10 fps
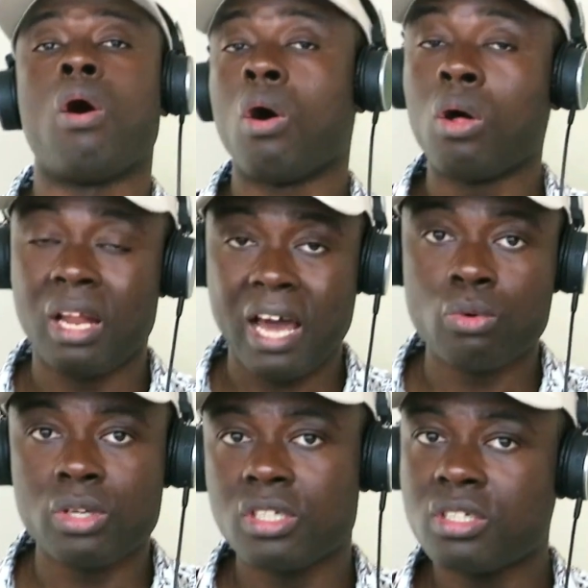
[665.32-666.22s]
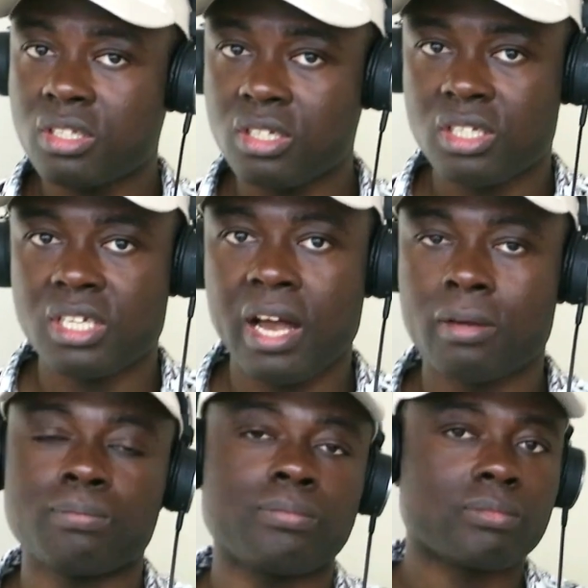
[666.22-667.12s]
or languages
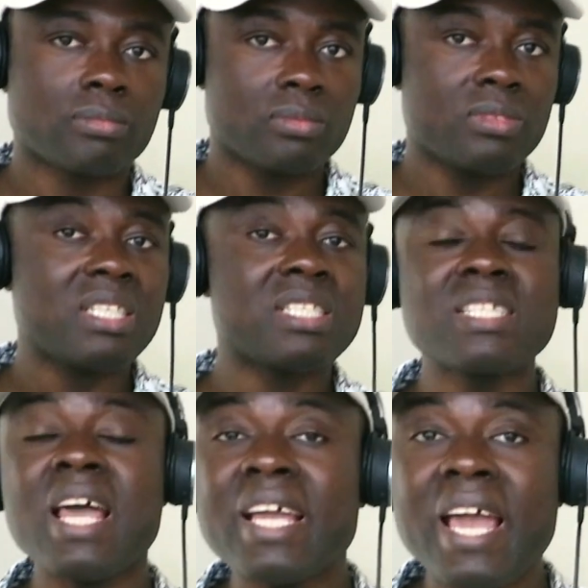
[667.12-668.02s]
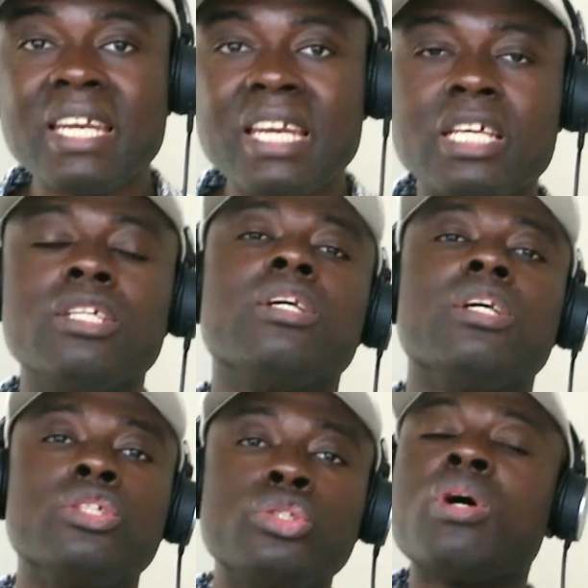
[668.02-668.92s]
teacher. Secondly,
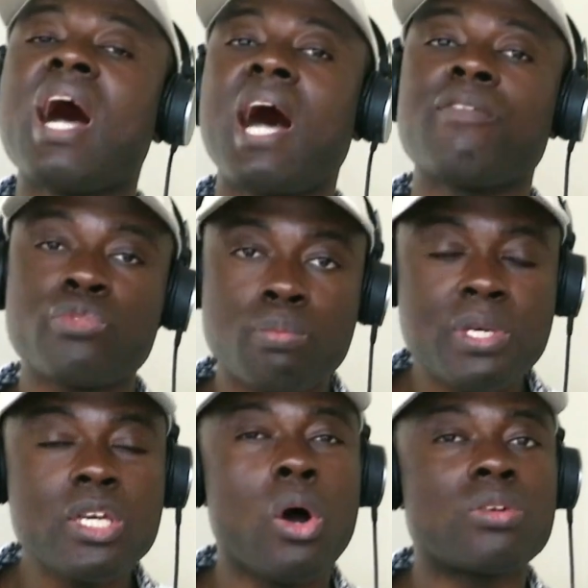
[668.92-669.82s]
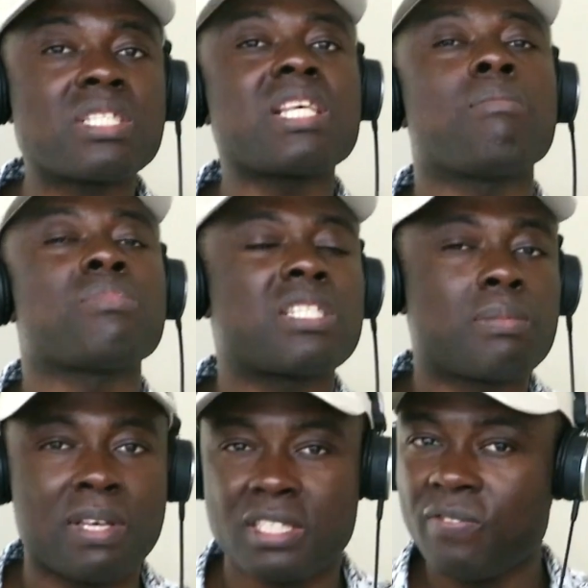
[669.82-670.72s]
you have to be on some
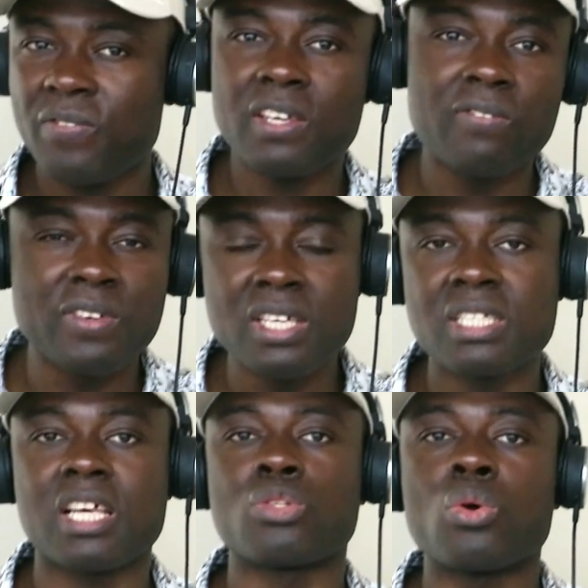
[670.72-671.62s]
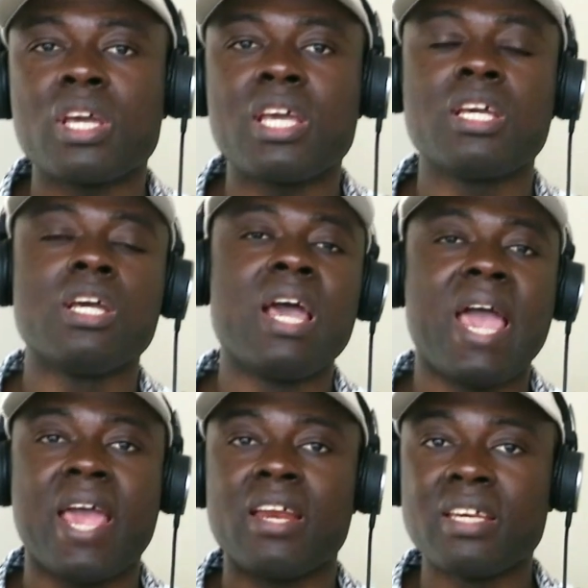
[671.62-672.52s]
specific visas, okay,
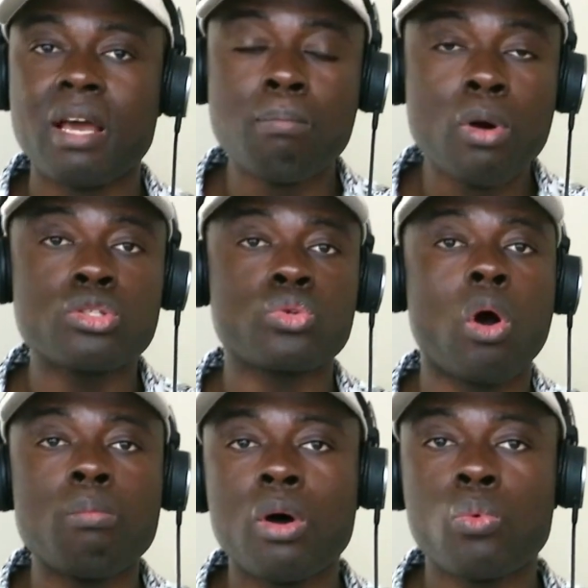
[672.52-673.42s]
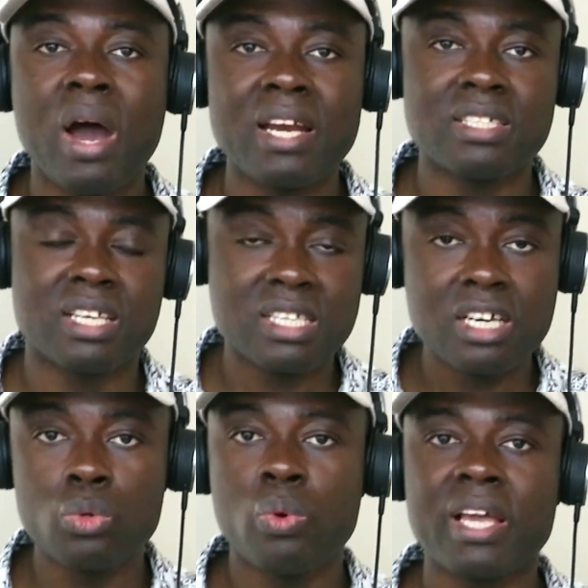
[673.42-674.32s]
and the most common one is a
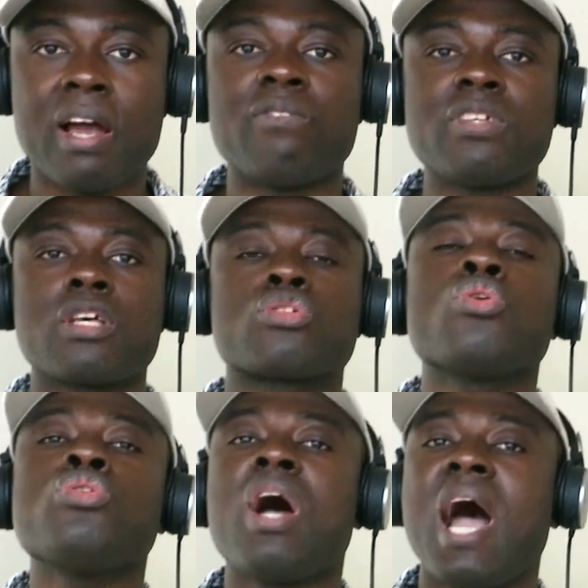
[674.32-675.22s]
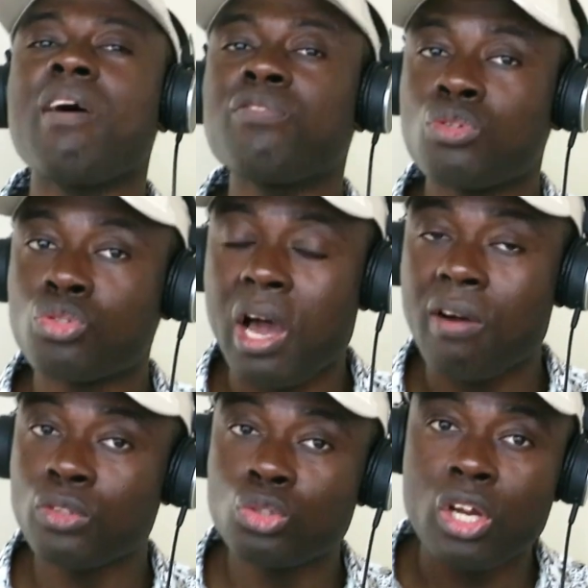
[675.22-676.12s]
skilled worker visa. So you have to
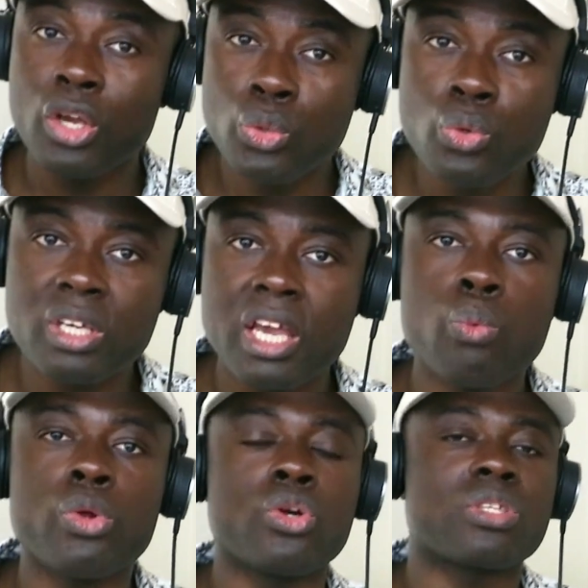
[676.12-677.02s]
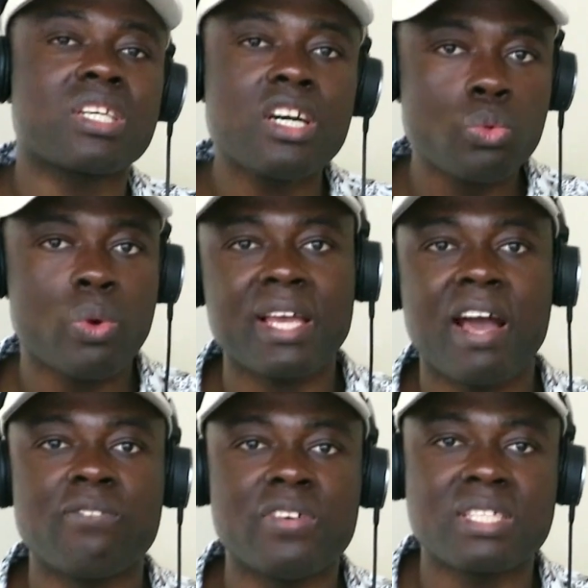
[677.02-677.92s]
travel to the UK with your skilled
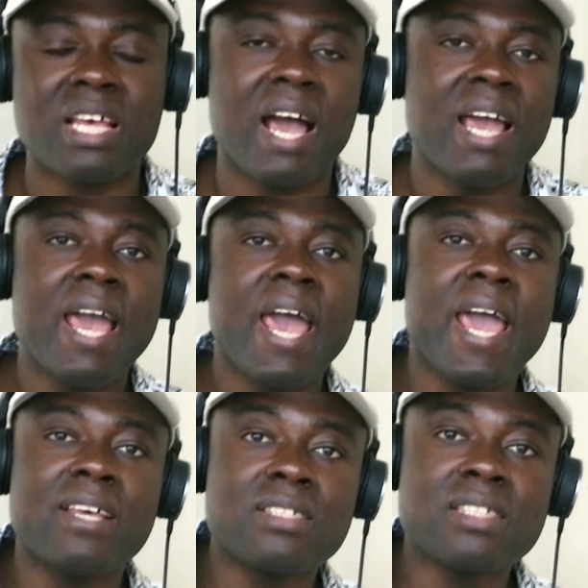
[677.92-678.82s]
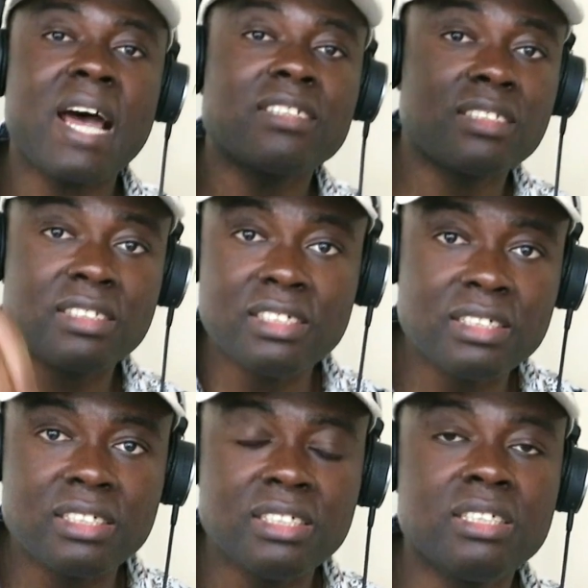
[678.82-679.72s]
worker visa and start
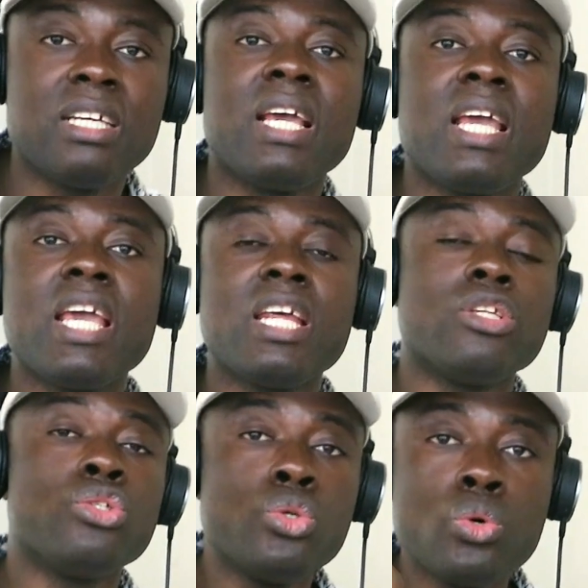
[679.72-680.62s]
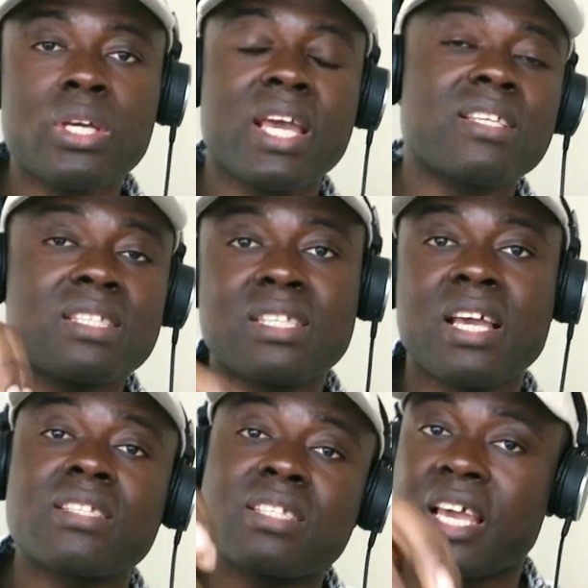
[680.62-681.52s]
teaching in UK
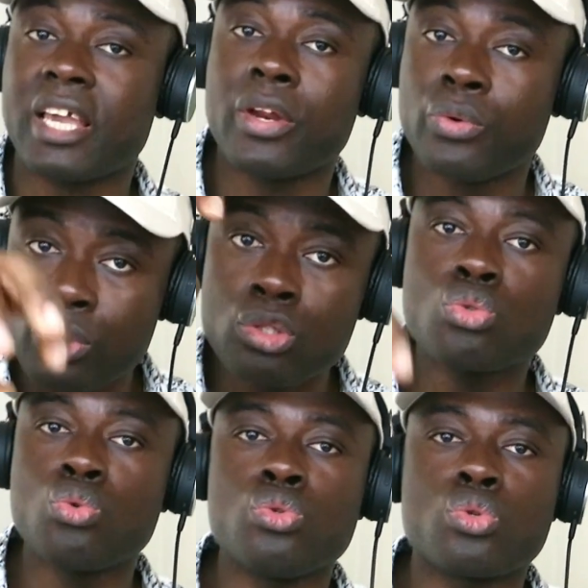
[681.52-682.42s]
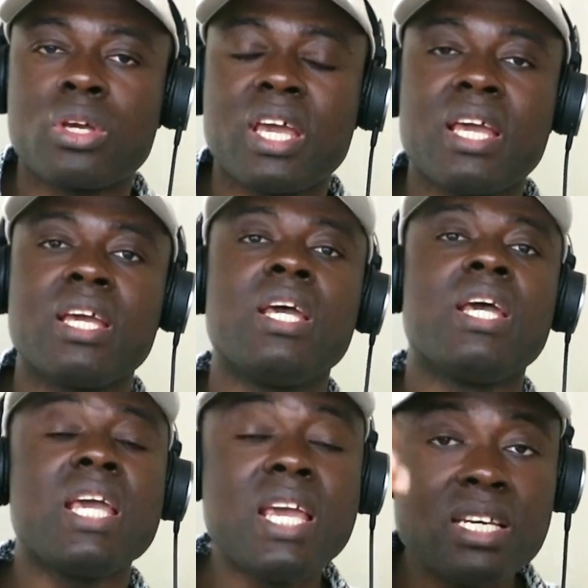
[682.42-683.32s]
state secondary schools, okay,
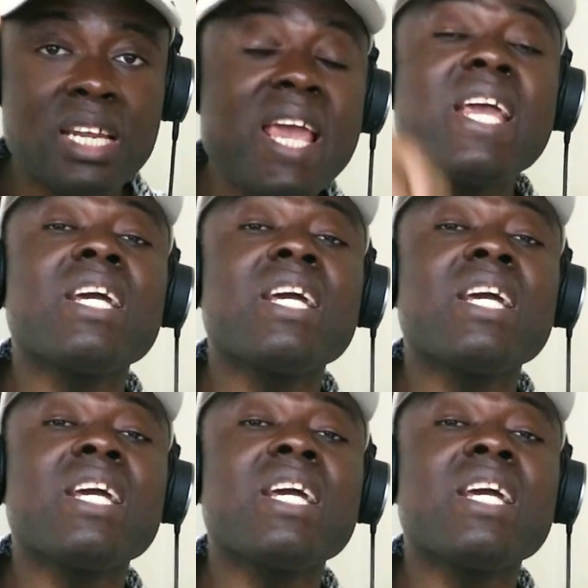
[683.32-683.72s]
in